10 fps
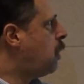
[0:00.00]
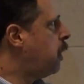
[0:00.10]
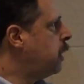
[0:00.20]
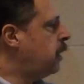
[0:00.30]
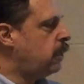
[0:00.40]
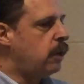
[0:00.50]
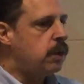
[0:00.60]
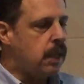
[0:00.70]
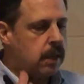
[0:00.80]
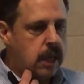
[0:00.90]
started in
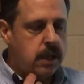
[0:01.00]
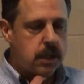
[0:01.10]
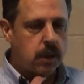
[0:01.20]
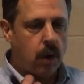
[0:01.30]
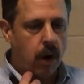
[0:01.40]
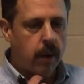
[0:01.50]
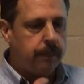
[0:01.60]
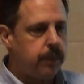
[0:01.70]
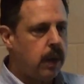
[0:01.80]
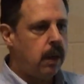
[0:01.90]
using D-Star
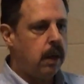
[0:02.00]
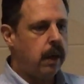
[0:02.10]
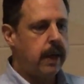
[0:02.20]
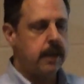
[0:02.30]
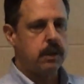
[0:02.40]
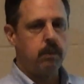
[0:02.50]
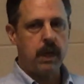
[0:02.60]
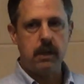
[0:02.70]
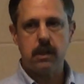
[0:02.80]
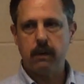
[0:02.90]
as a
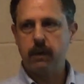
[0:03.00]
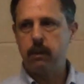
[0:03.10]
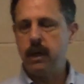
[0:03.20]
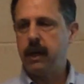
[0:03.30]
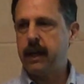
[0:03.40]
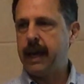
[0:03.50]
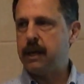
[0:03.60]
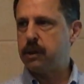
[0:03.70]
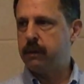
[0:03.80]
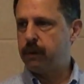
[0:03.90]
means of
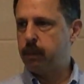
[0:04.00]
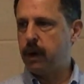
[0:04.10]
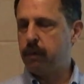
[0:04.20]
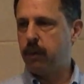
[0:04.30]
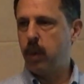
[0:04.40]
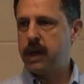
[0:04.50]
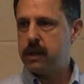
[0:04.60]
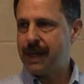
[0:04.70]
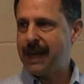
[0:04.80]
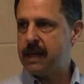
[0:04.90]
communication for both
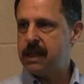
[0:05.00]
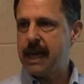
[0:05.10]
voice and